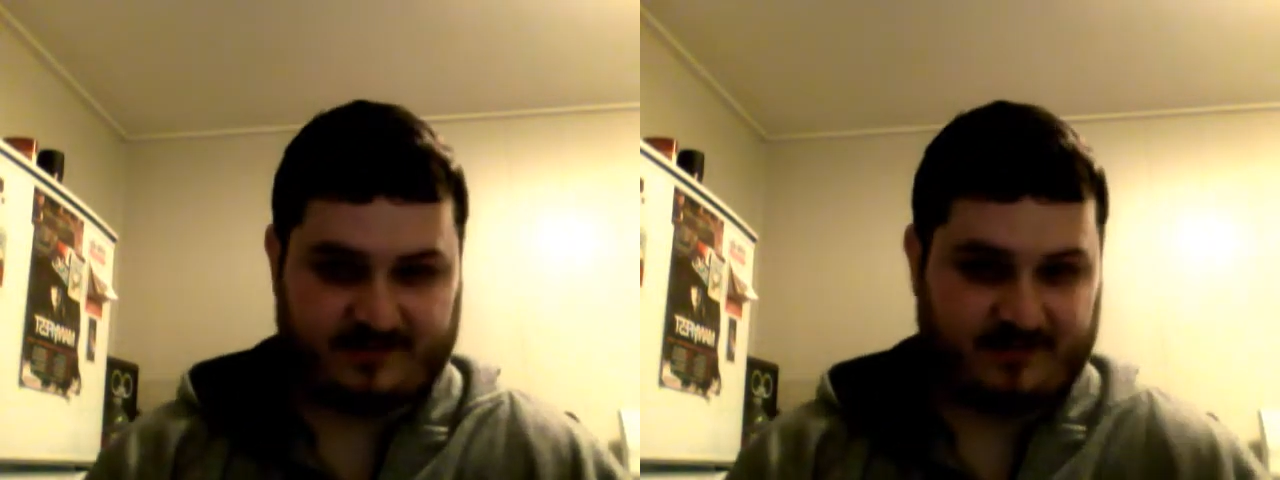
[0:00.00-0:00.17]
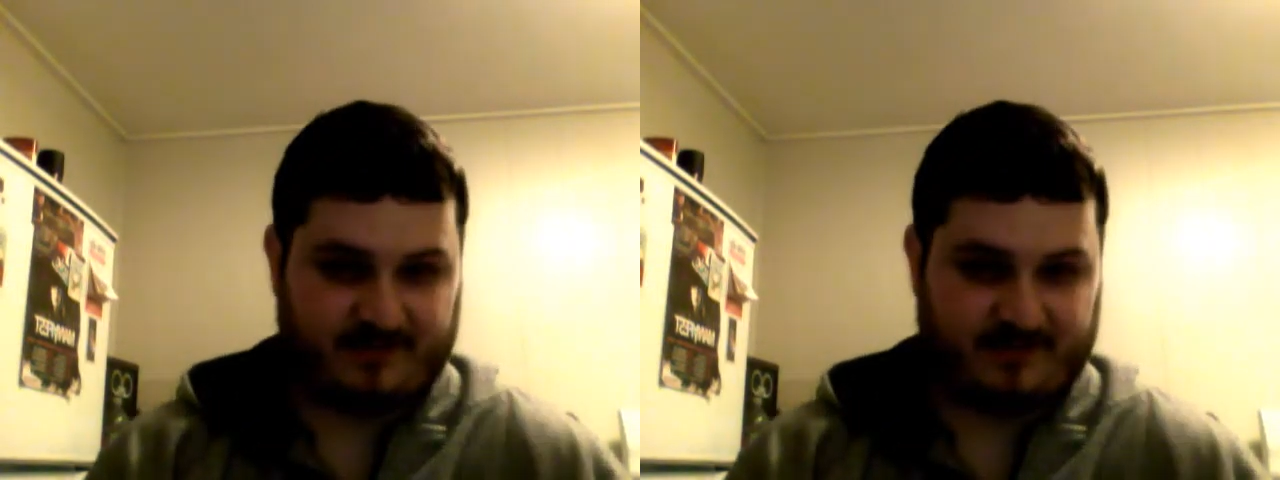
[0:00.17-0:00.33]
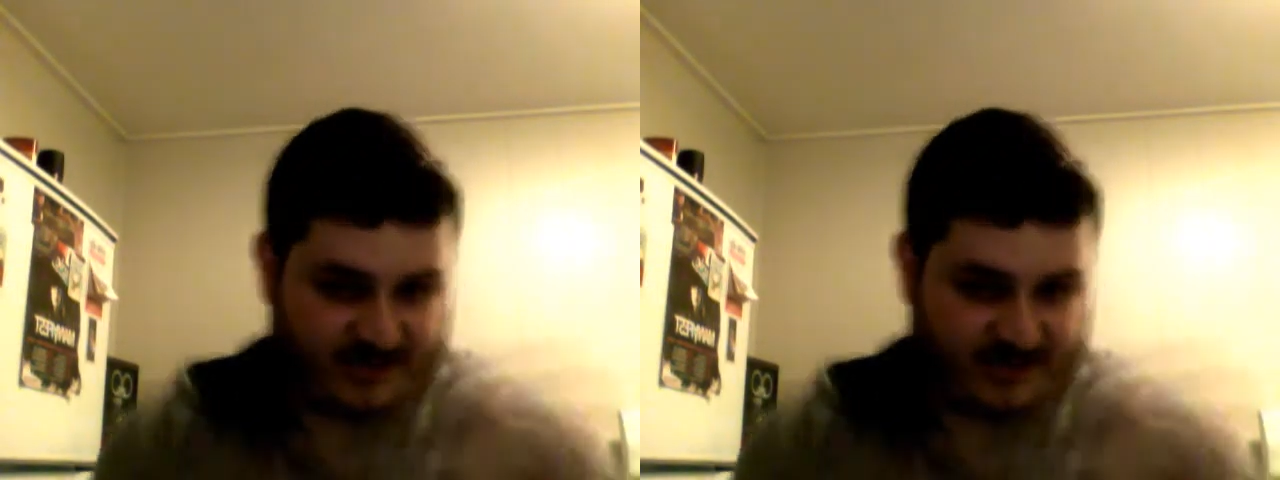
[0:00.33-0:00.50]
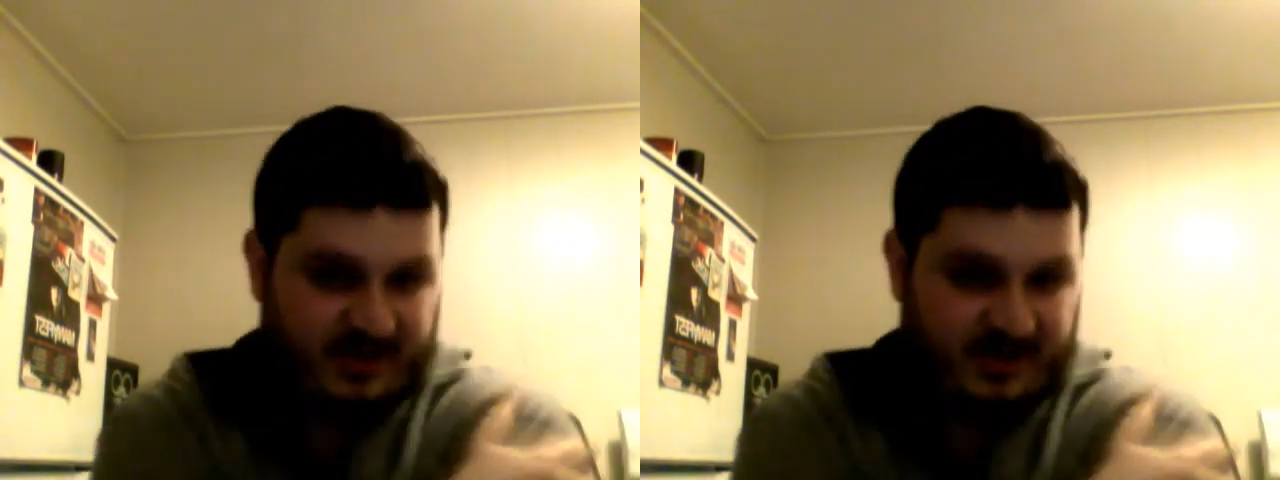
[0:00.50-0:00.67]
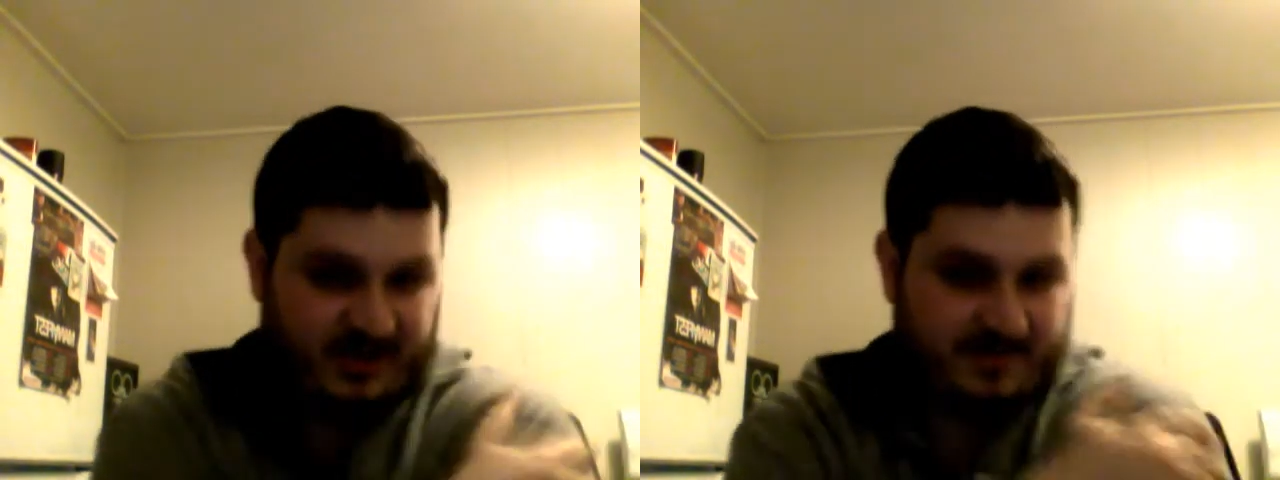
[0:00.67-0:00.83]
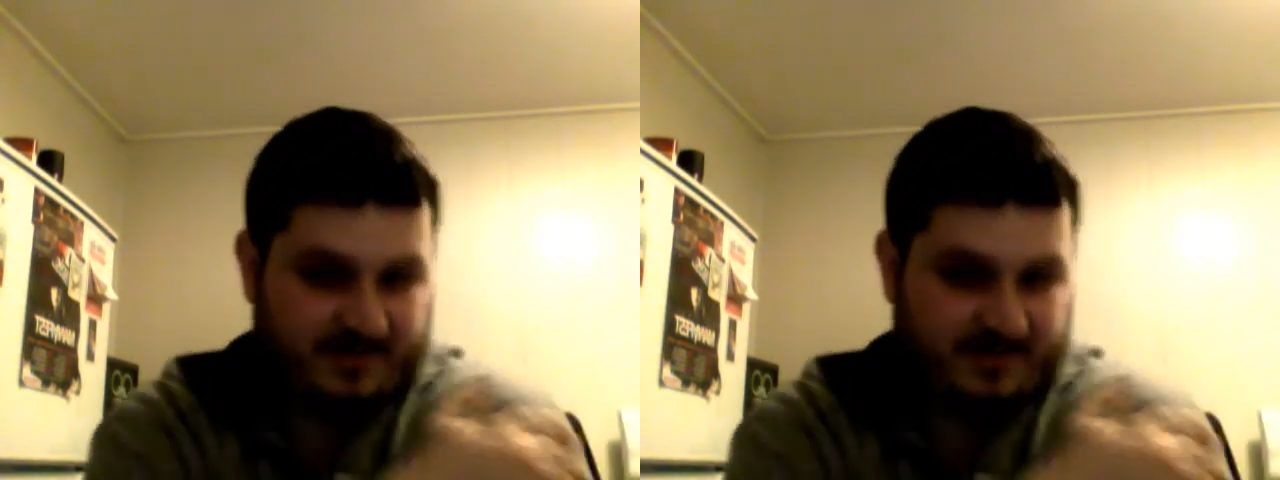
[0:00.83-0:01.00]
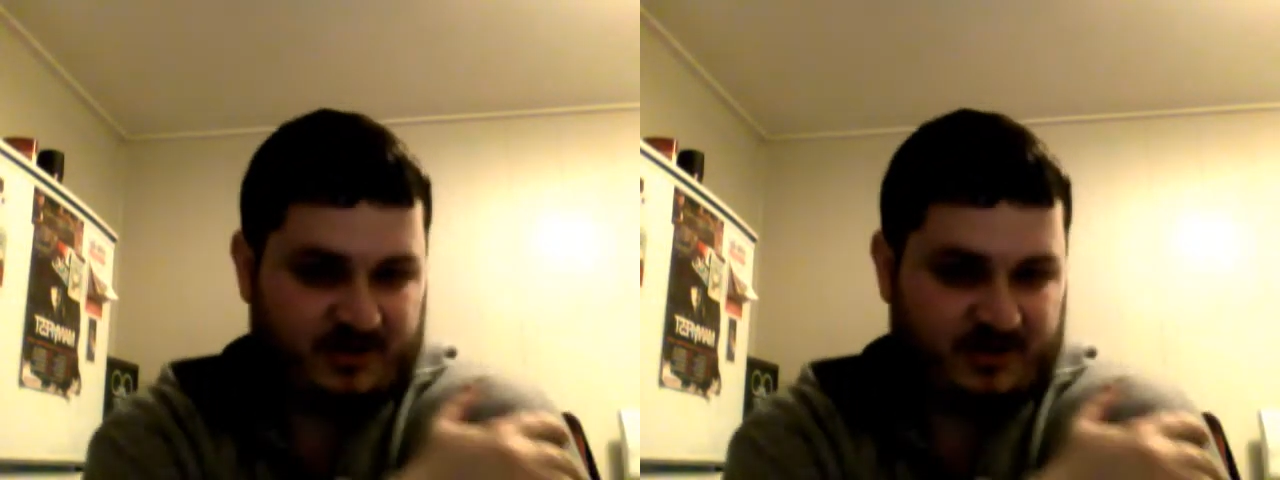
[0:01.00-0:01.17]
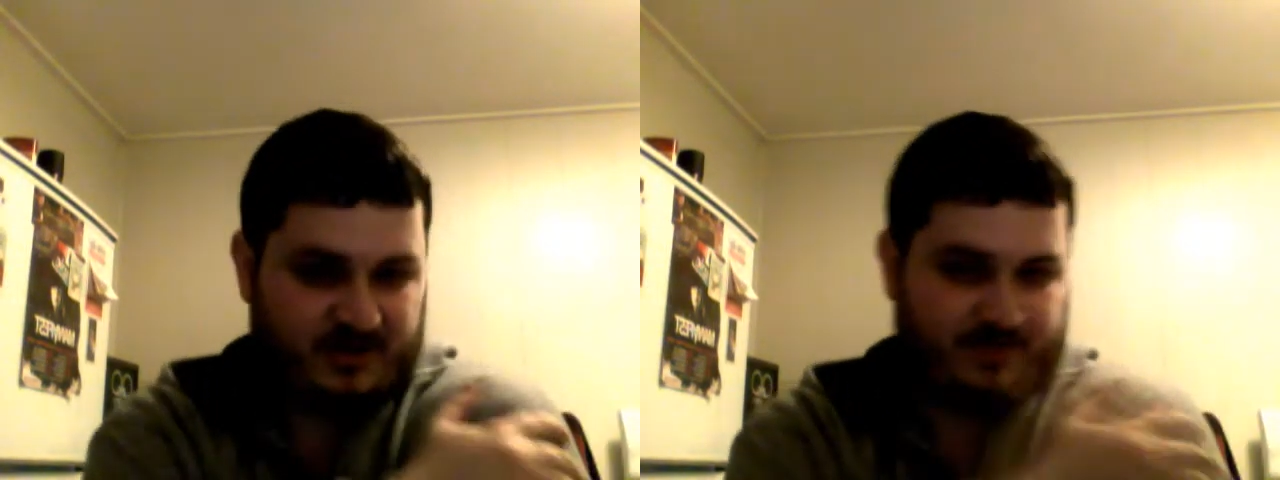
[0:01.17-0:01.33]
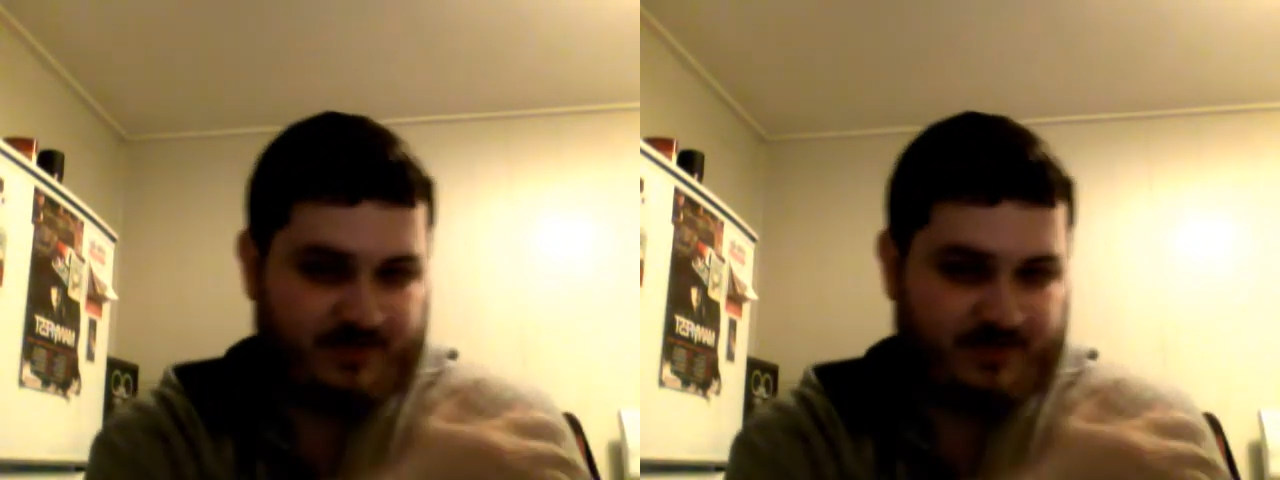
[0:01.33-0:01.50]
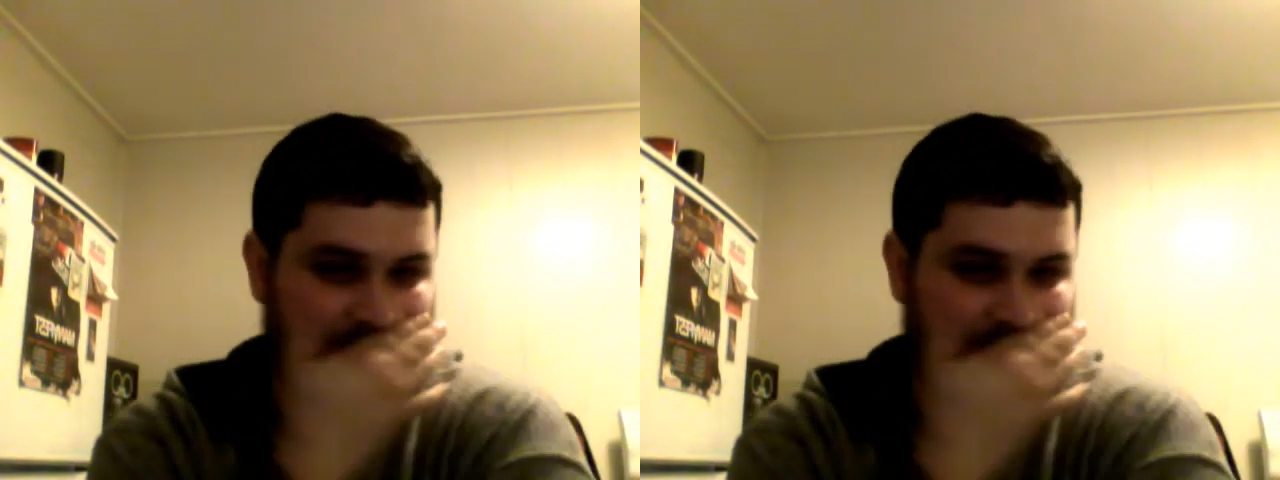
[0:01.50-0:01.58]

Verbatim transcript: Because she has a microchip in